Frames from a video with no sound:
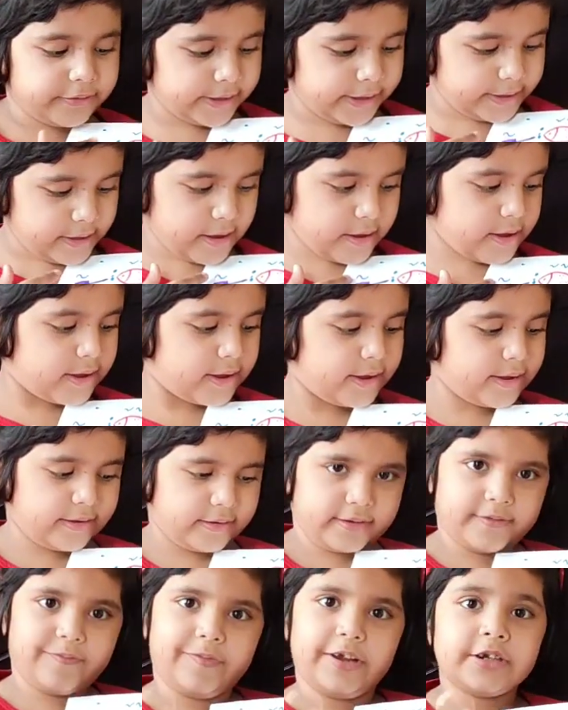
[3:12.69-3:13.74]
see
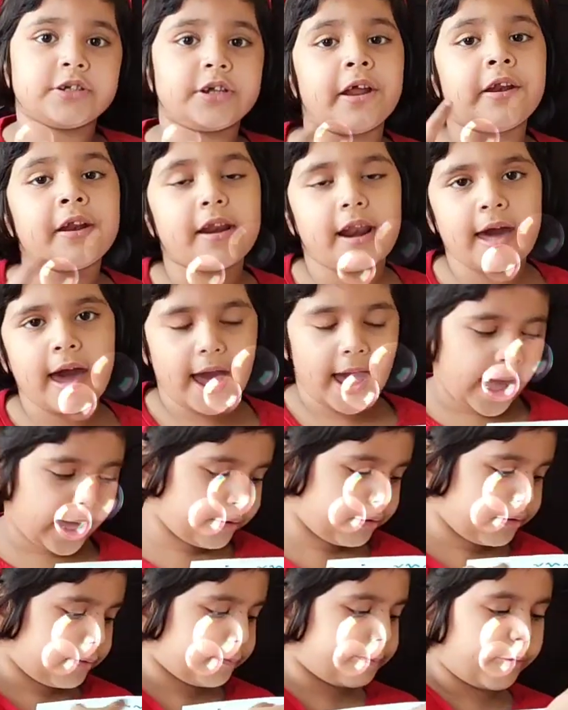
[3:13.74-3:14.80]
the fish and the
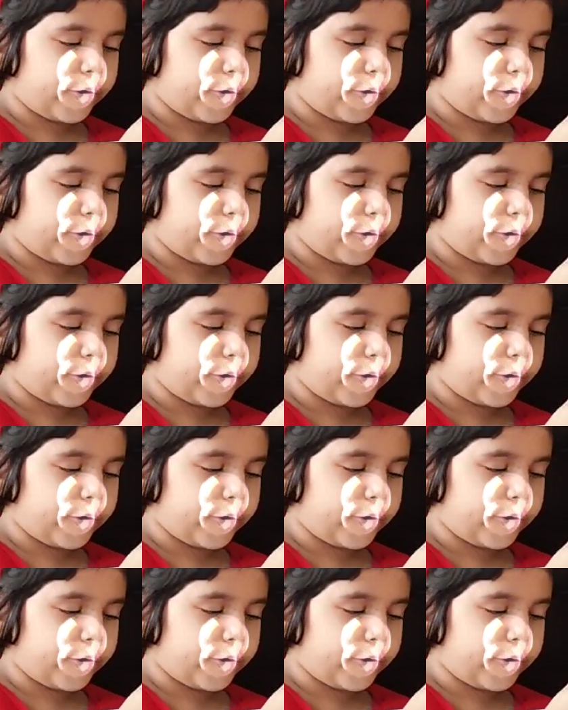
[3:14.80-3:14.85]
arrow